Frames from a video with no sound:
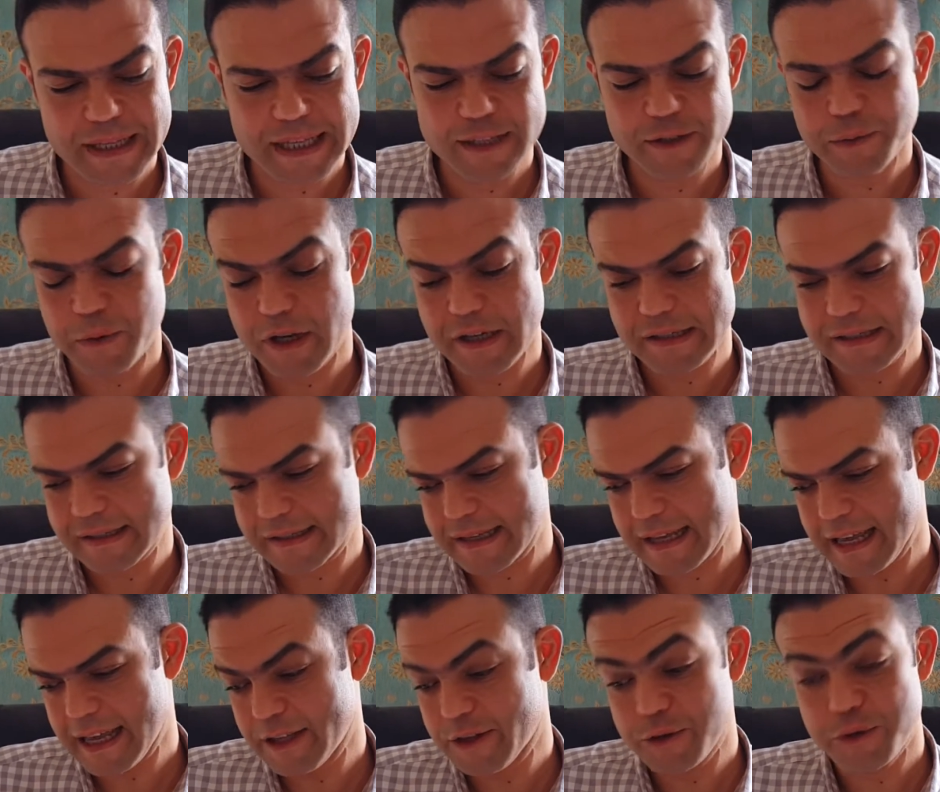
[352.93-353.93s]
it was
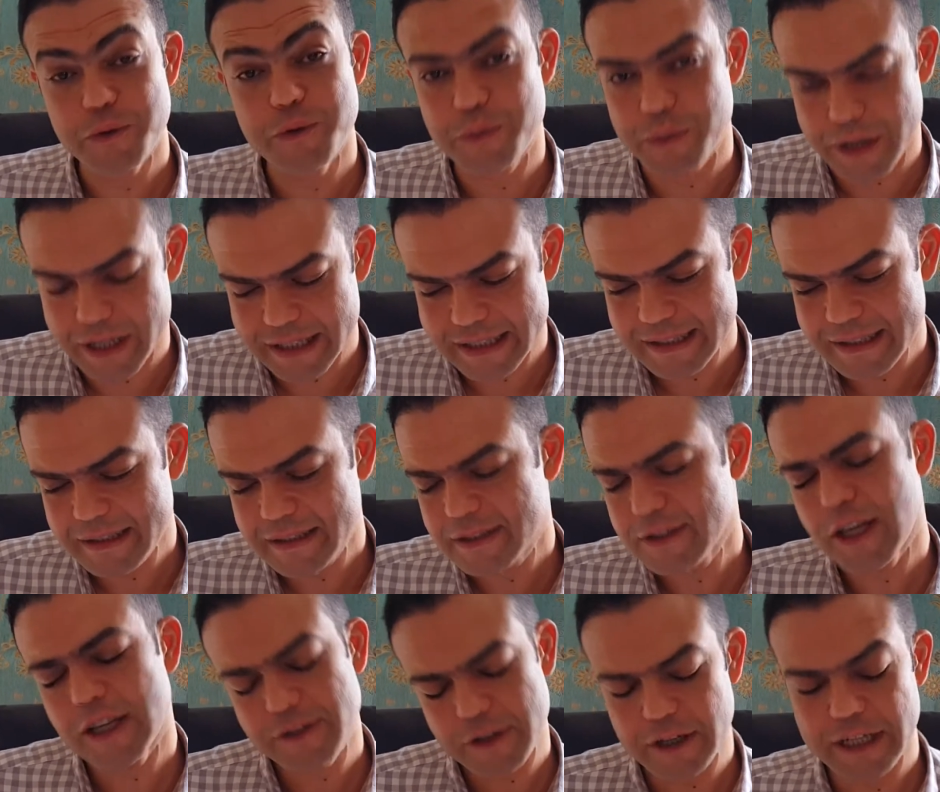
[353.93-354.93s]
a new one.
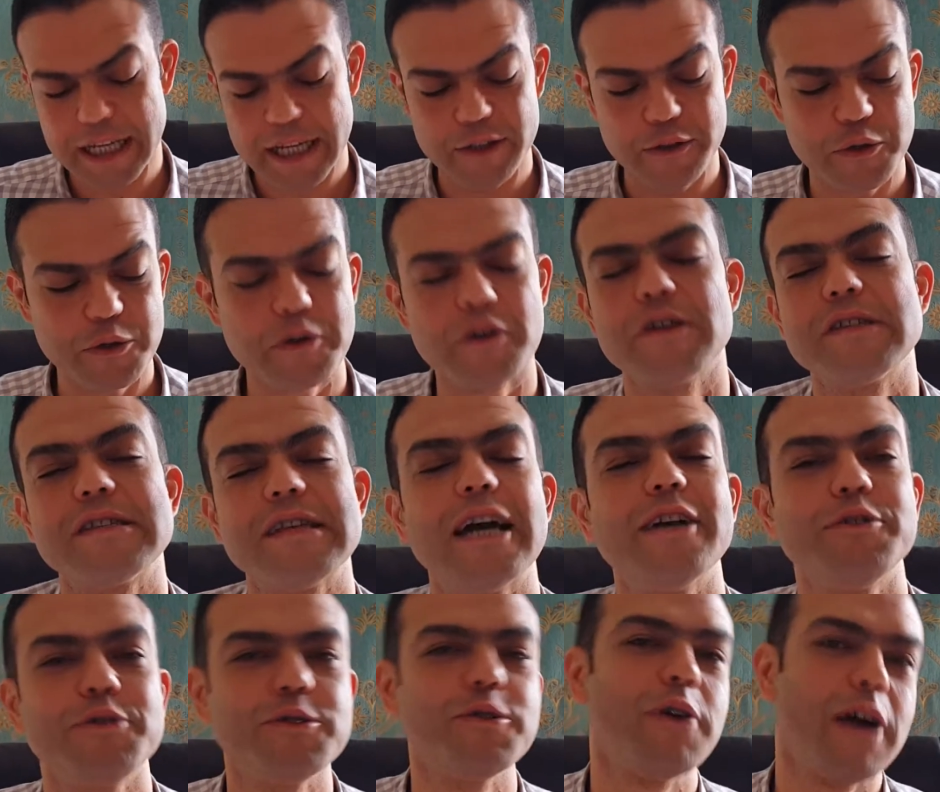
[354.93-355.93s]
Not only a new, because
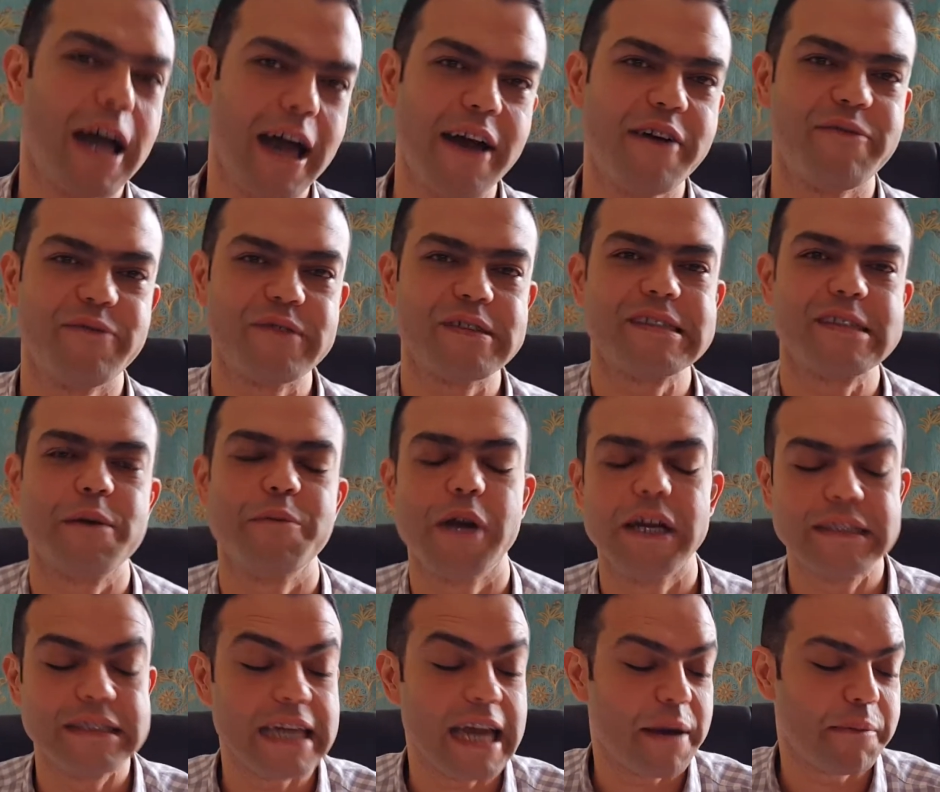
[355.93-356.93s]
I do have some
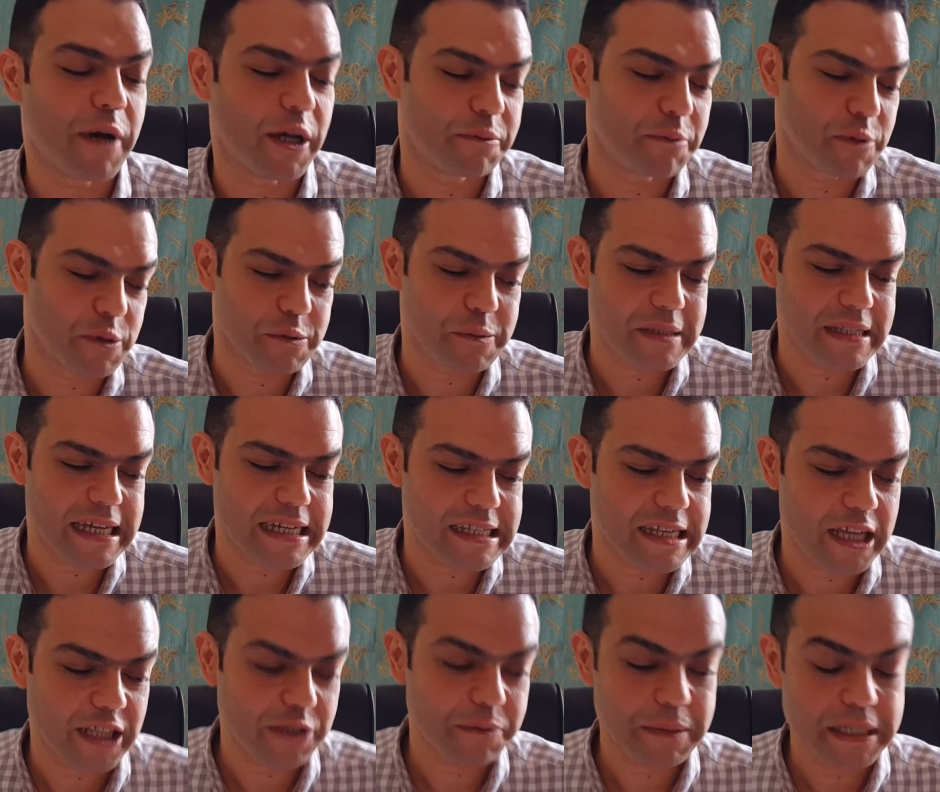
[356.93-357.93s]
idea about Bloom's
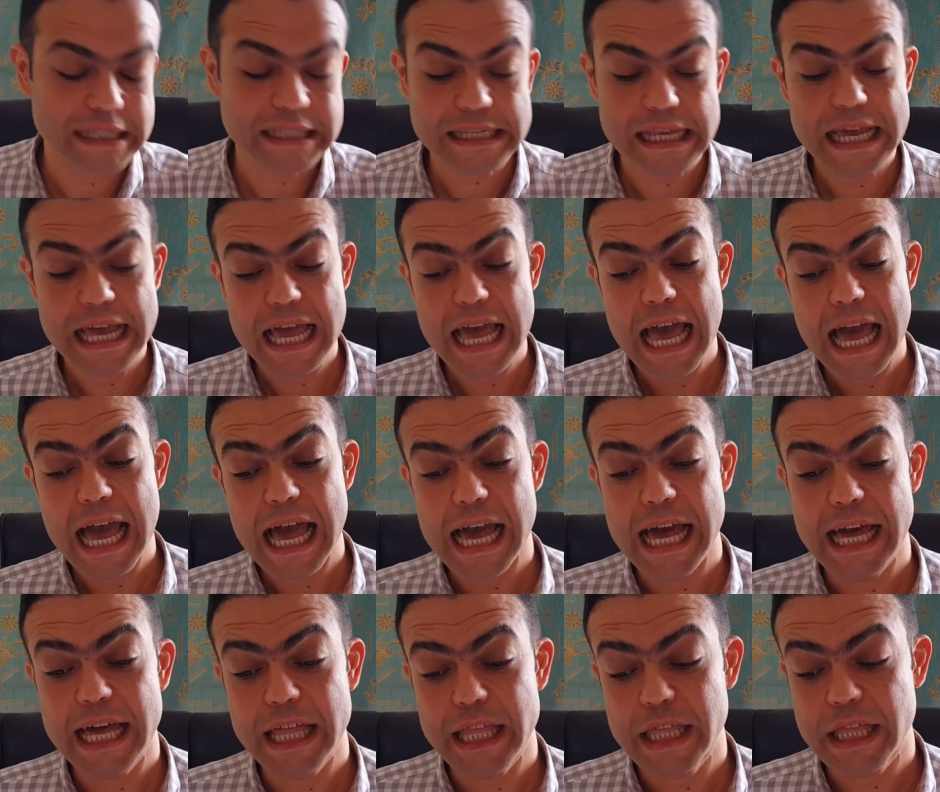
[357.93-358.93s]
taxonomies
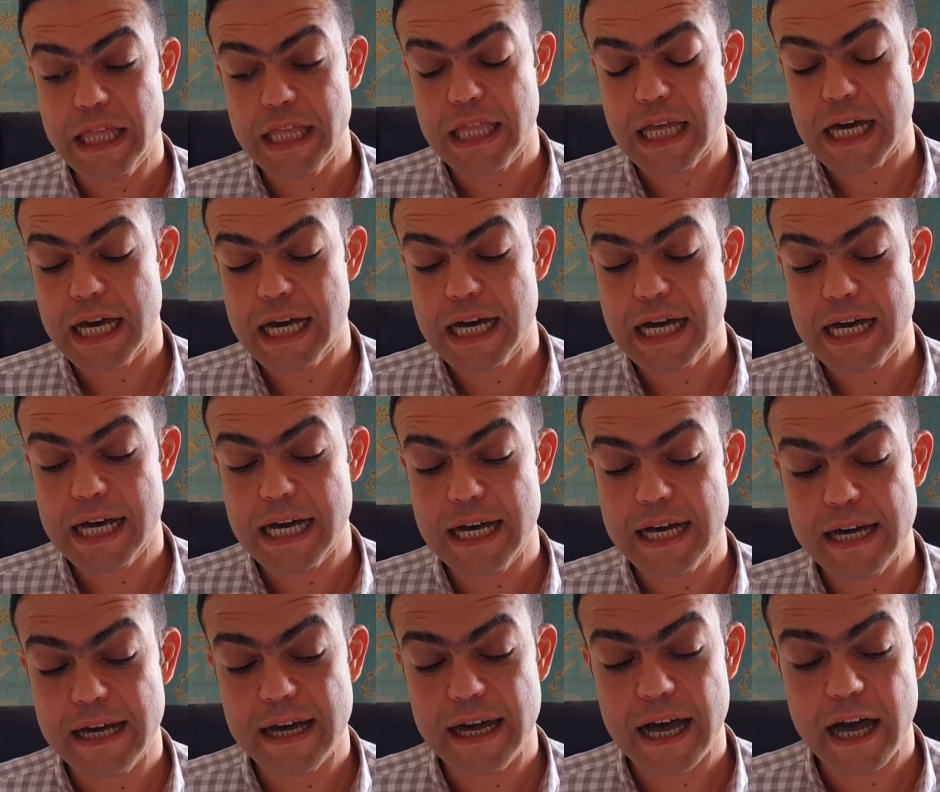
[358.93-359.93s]
and
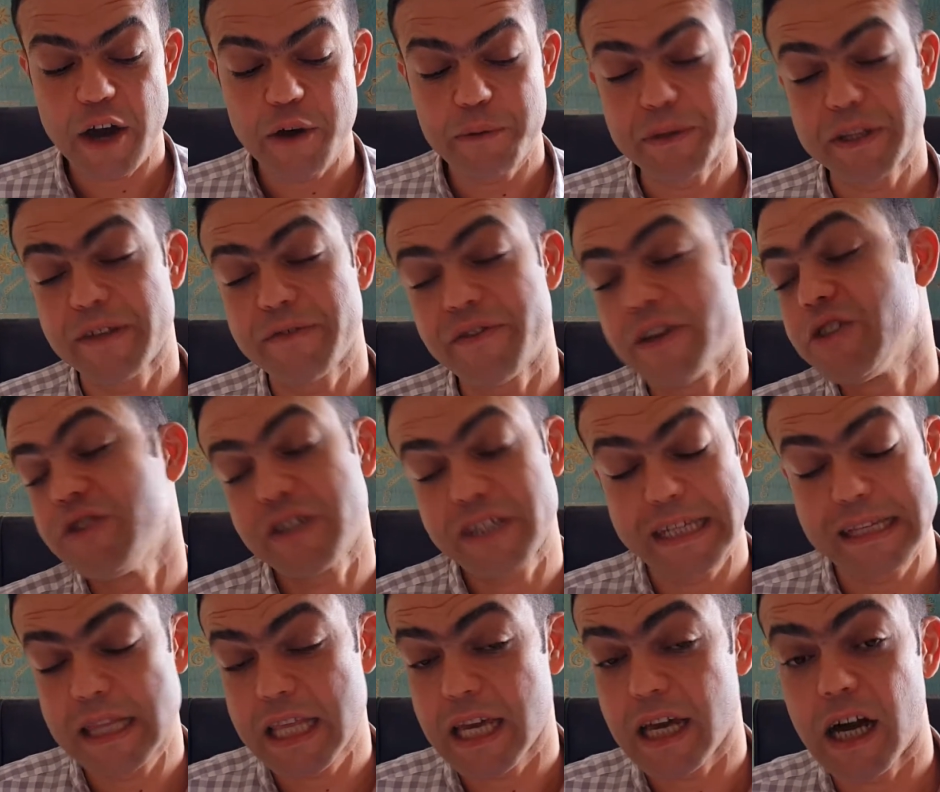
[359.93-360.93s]
how beneficial
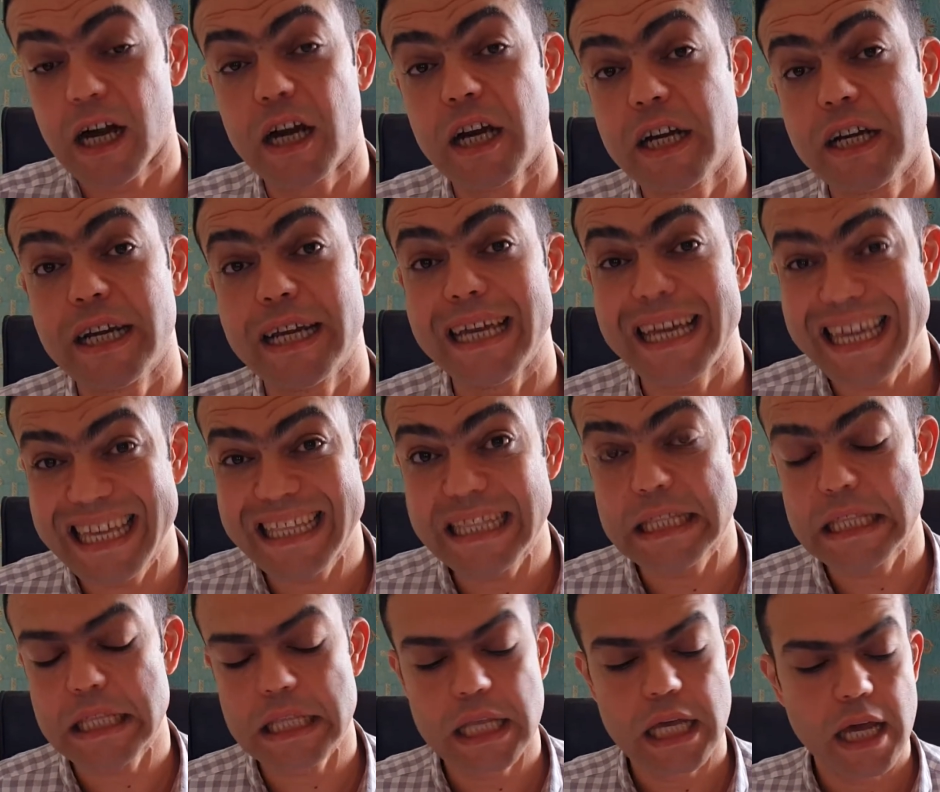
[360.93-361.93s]
they are
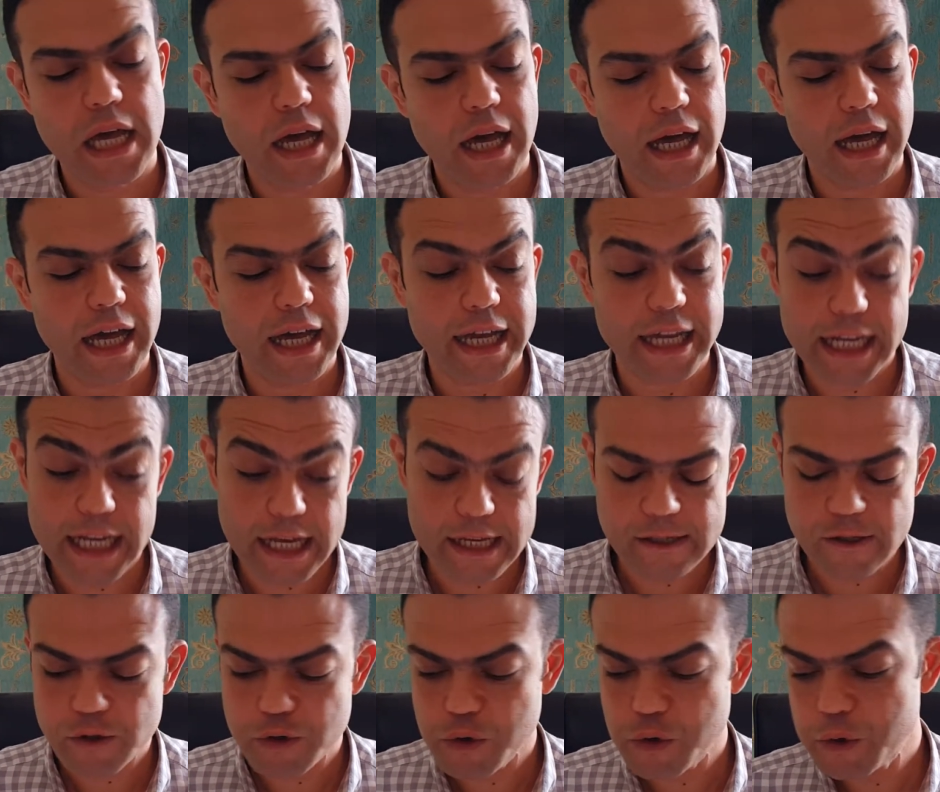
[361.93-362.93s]
in
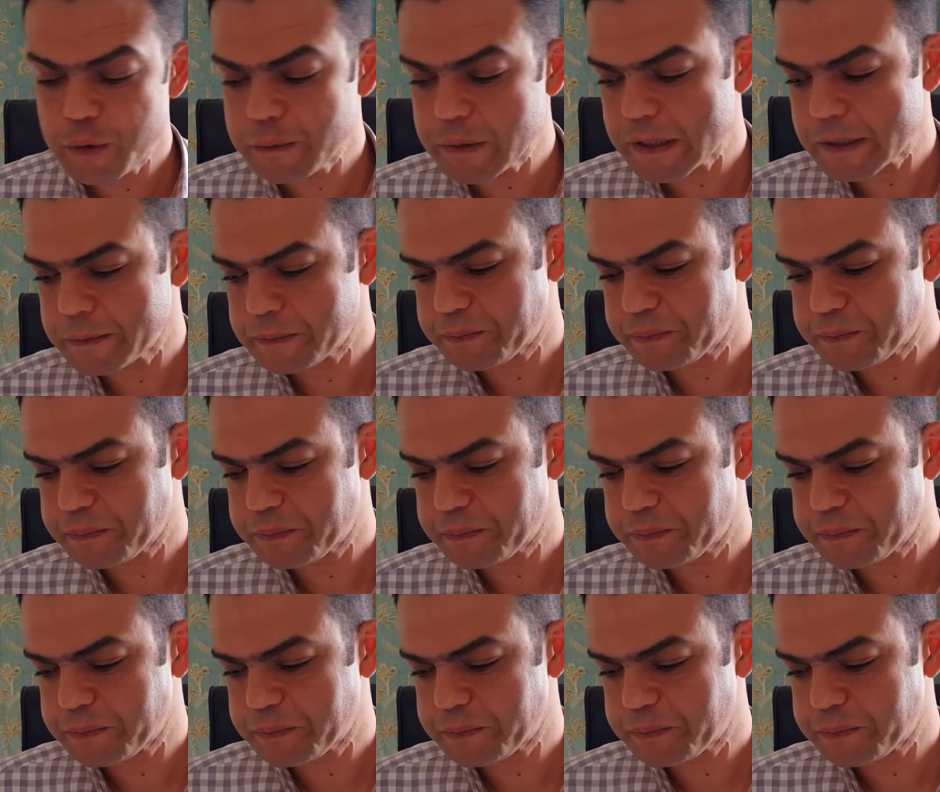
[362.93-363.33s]
classrooms.